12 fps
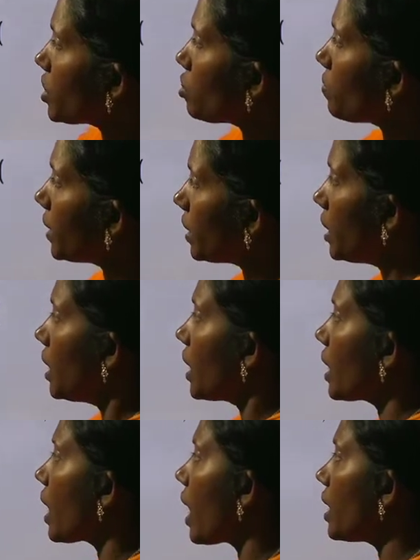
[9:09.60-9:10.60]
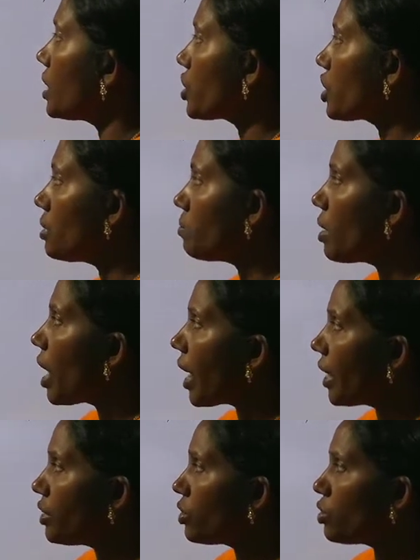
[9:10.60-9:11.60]
one, calcium
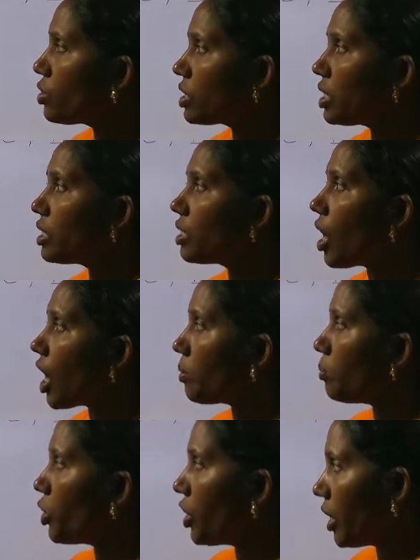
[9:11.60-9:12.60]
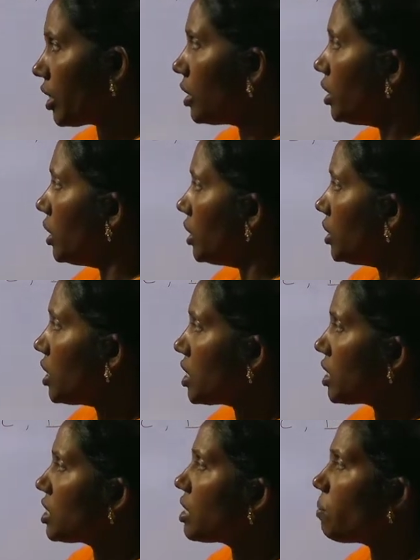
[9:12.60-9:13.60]
hydrogen carbonate. This
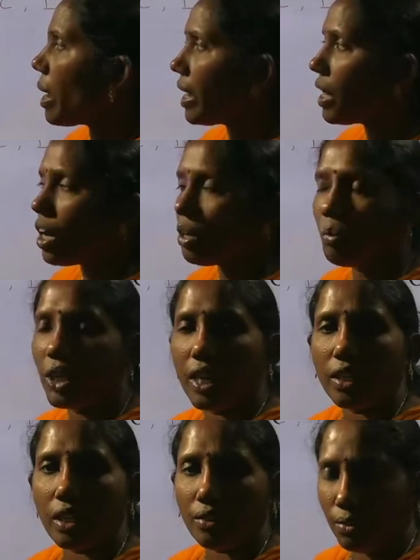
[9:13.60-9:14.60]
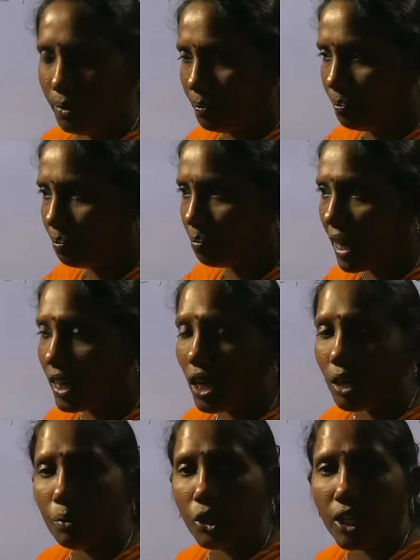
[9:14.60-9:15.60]
is the
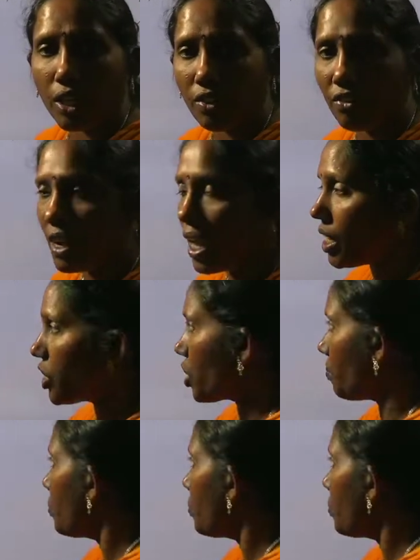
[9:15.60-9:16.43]
bicarbonate of calcium.